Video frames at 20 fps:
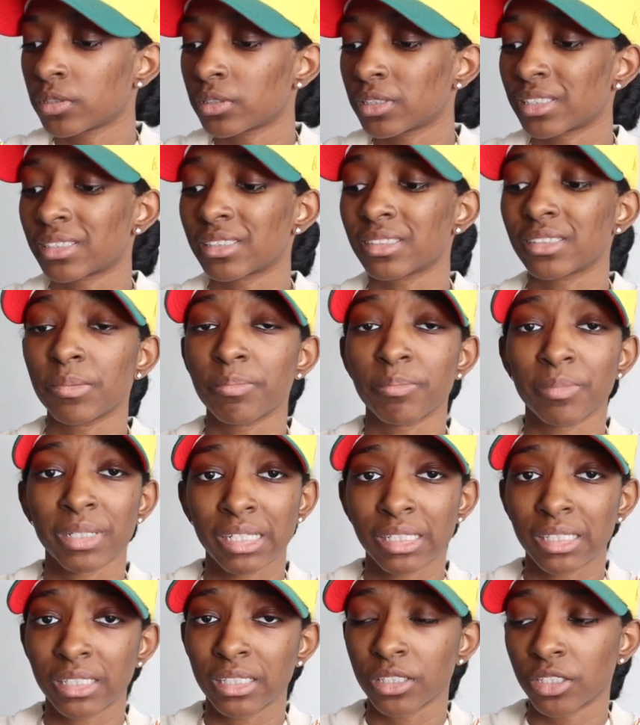This is the
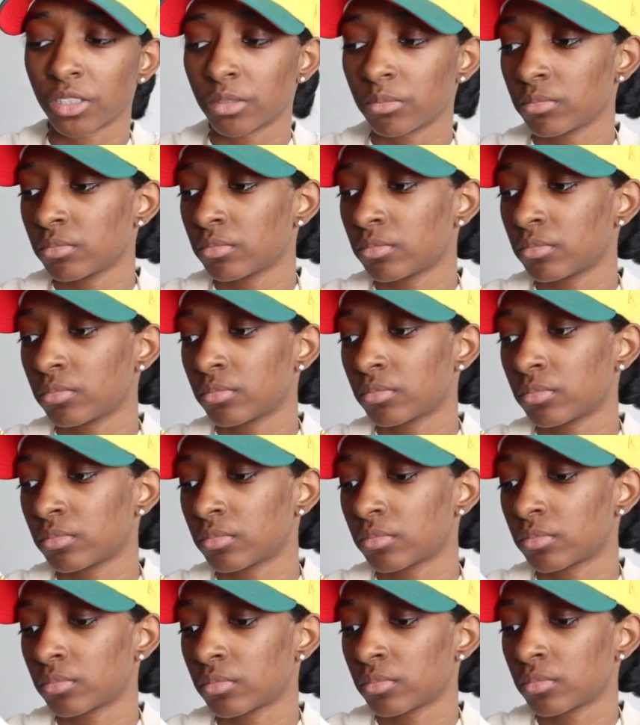medium.
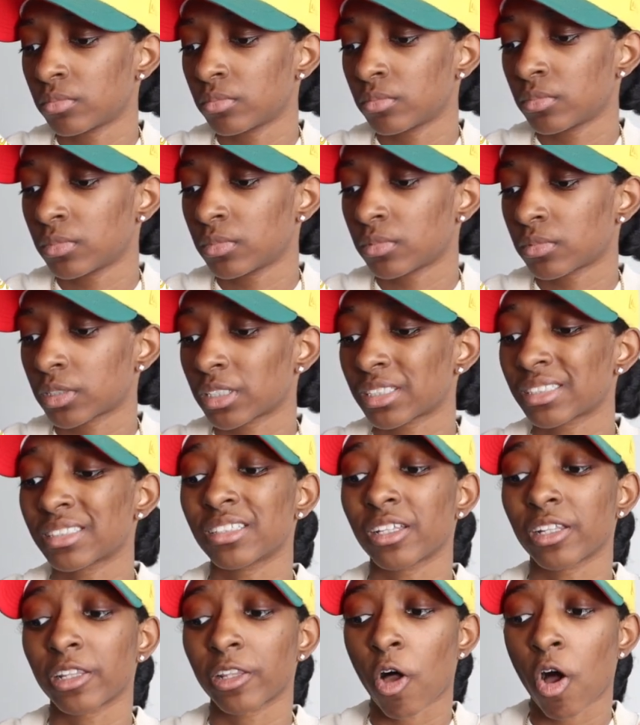This is
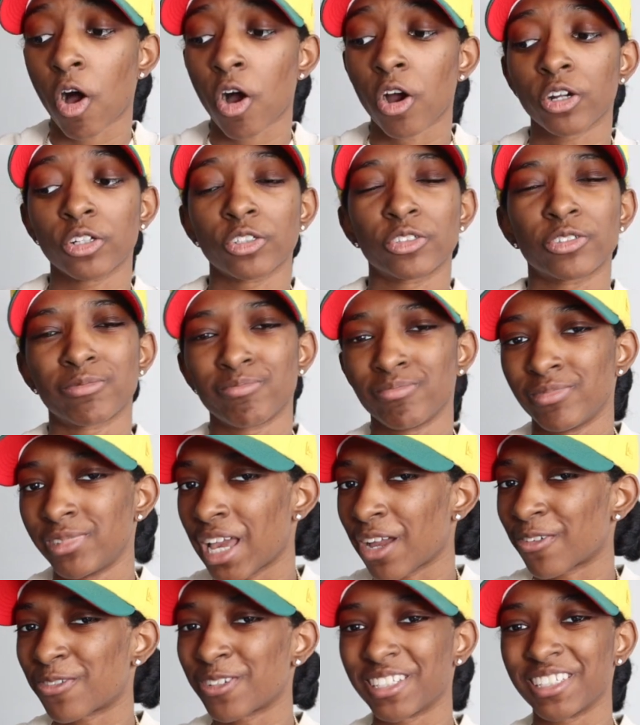the large.
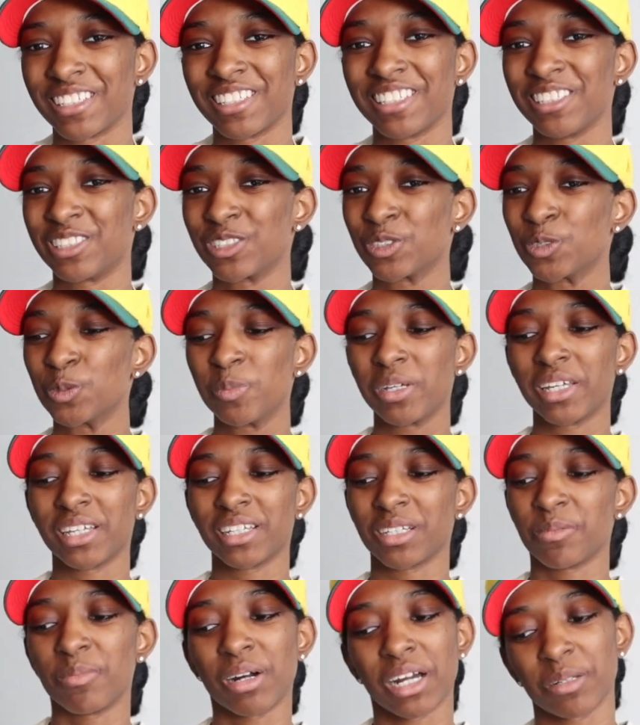Definitely too
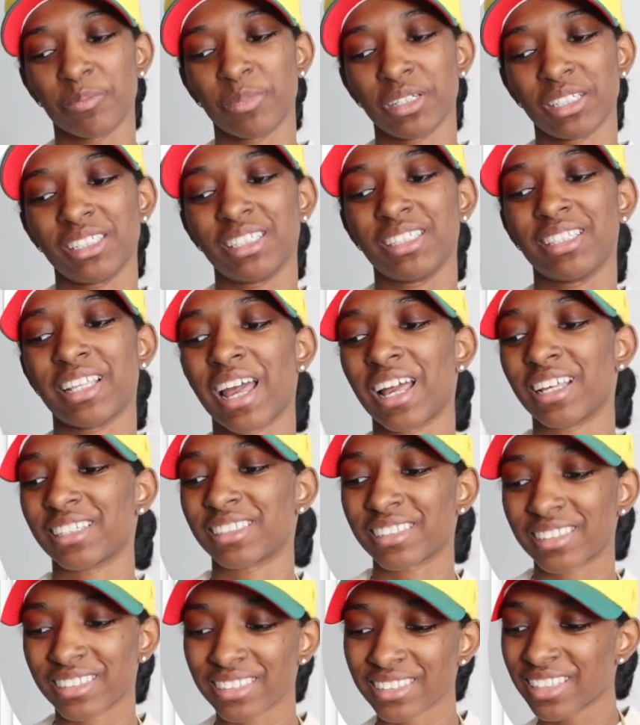big in my opinion.
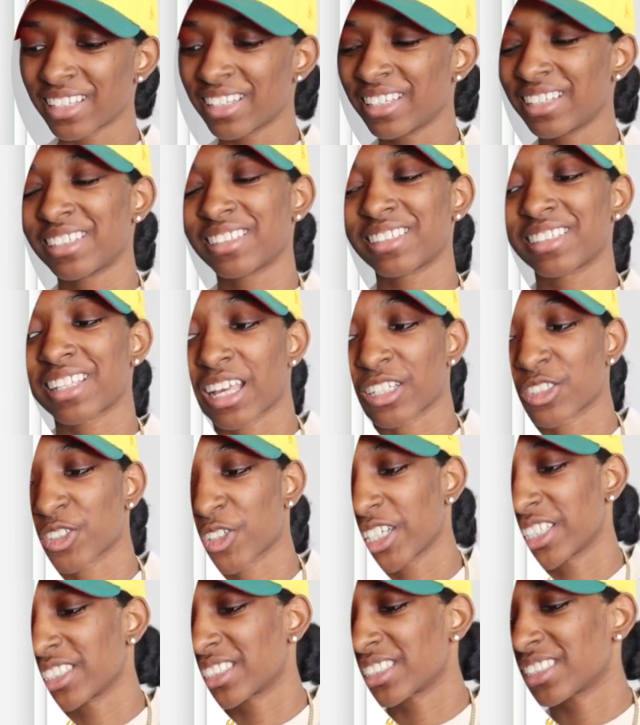That's crazy.